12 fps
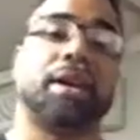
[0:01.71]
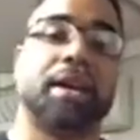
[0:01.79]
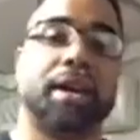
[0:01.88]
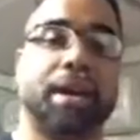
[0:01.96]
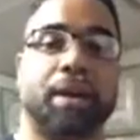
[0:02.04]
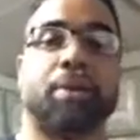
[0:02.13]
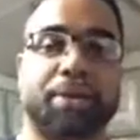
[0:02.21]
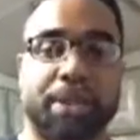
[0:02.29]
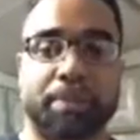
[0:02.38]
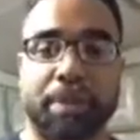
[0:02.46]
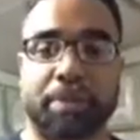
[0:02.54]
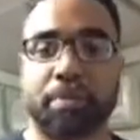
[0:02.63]
Hey, what's
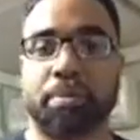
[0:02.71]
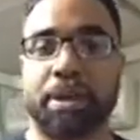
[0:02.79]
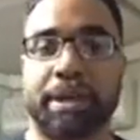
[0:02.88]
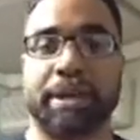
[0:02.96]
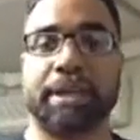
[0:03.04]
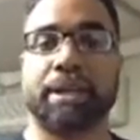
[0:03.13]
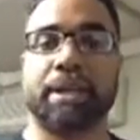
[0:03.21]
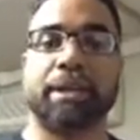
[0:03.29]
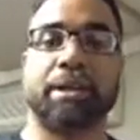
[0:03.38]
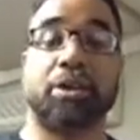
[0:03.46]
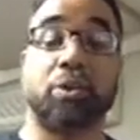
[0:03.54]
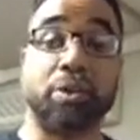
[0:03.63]
up, everybody?
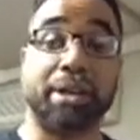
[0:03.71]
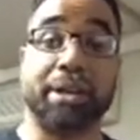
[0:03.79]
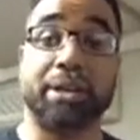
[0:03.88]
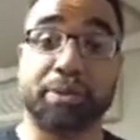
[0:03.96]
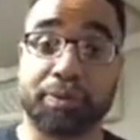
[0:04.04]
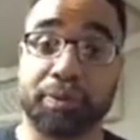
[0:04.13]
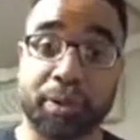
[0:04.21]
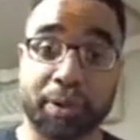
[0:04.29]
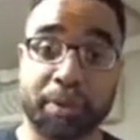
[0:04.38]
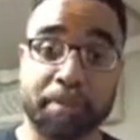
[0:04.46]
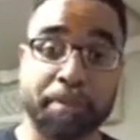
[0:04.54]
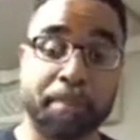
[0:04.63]
Greetings
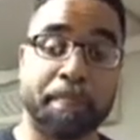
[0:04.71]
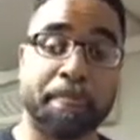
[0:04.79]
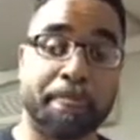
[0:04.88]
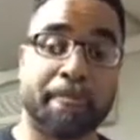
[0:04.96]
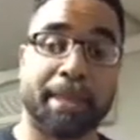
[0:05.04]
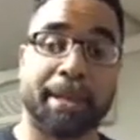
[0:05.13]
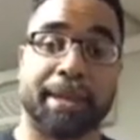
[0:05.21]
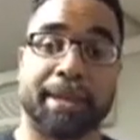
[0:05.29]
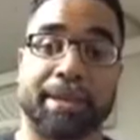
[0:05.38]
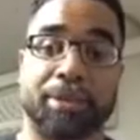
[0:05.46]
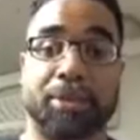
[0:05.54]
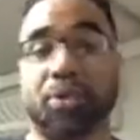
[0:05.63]
from
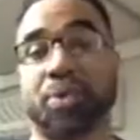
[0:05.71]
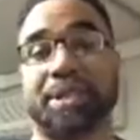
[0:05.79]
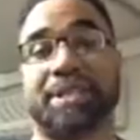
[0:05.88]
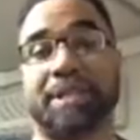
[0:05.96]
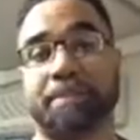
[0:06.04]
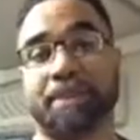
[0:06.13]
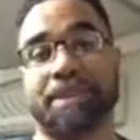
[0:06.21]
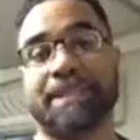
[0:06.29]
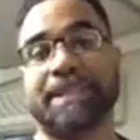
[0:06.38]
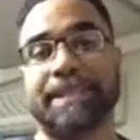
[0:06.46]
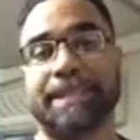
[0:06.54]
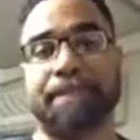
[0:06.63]
the U.S.
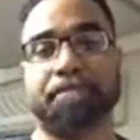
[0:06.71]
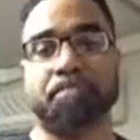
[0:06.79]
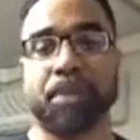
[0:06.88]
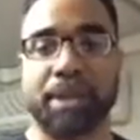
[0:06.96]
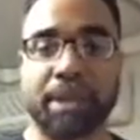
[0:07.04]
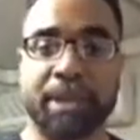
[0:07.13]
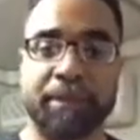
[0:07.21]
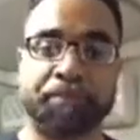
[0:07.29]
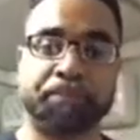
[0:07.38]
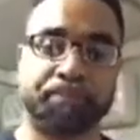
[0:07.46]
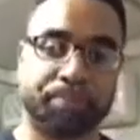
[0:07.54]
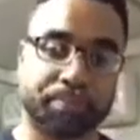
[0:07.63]
Embassy in
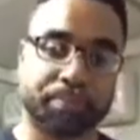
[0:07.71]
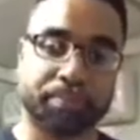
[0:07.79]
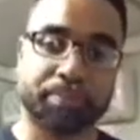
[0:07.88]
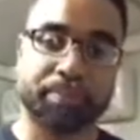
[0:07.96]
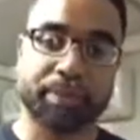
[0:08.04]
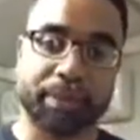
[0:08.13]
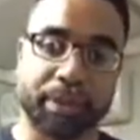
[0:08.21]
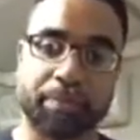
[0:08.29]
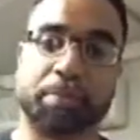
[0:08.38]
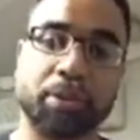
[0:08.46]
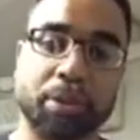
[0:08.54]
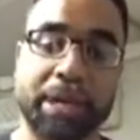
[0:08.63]

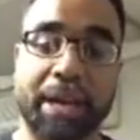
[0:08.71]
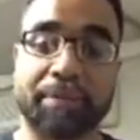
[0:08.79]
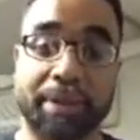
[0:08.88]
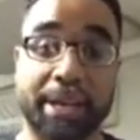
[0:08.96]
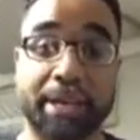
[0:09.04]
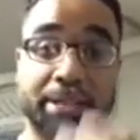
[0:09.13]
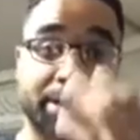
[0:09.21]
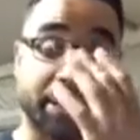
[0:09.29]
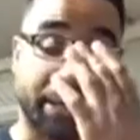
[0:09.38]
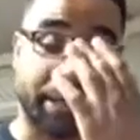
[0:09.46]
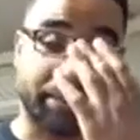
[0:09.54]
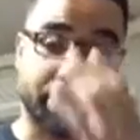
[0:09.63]
Kabul,
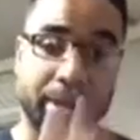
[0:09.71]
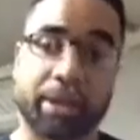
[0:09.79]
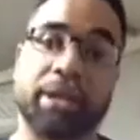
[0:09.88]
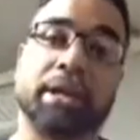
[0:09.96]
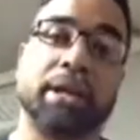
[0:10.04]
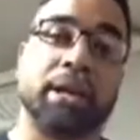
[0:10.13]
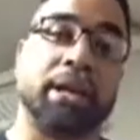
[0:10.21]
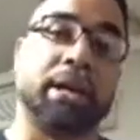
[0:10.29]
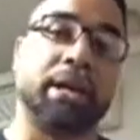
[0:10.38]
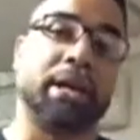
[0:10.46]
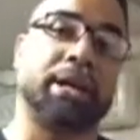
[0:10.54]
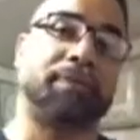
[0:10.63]
Afghanistan.
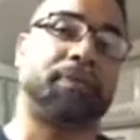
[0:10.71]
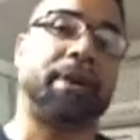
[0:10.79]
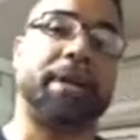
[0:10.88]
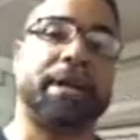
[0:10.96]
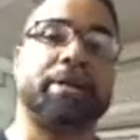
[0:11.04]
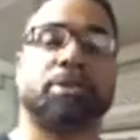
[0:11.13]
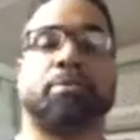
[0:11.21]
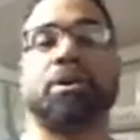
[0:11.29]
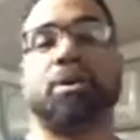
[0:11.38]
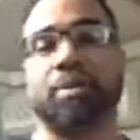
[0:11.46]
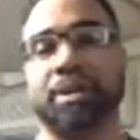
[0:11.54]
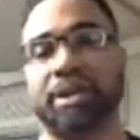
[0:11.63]
Fridays are my
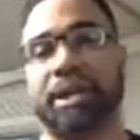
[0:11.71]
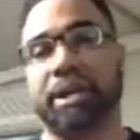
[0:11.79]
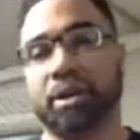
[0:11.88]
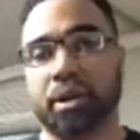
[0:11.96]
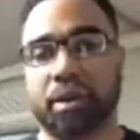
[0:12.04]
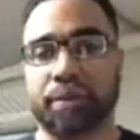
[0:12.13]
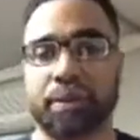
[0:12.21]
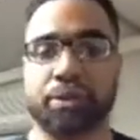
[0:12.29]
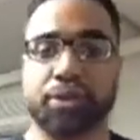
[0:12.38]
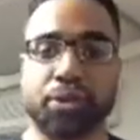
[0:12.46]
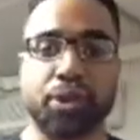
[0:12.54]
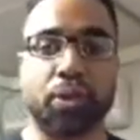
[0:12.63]
only day off,
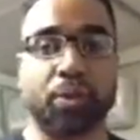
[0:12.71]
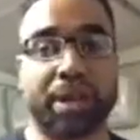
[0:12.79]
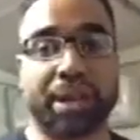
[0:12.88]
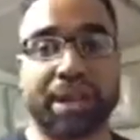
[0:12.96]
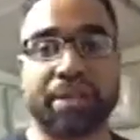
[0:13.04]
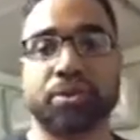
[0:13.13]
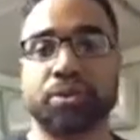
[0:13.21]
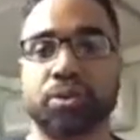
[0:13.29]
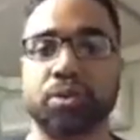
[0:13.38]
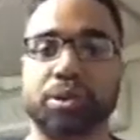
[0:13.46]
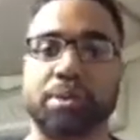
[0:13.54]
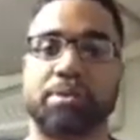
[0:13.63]
so what I like to
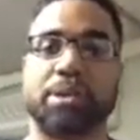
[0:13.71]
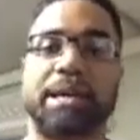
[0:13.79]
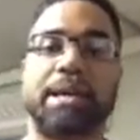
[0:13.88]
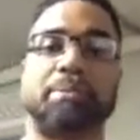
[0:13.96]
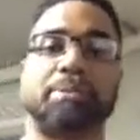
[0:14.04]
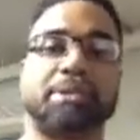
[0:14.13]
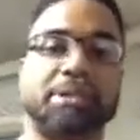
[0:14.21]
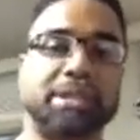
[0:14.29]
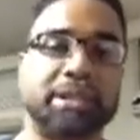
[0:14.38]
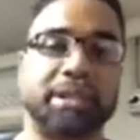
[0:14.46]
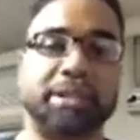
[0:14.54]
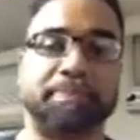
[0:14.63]
do sometimes is
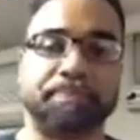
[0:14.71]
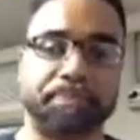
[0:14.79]
get up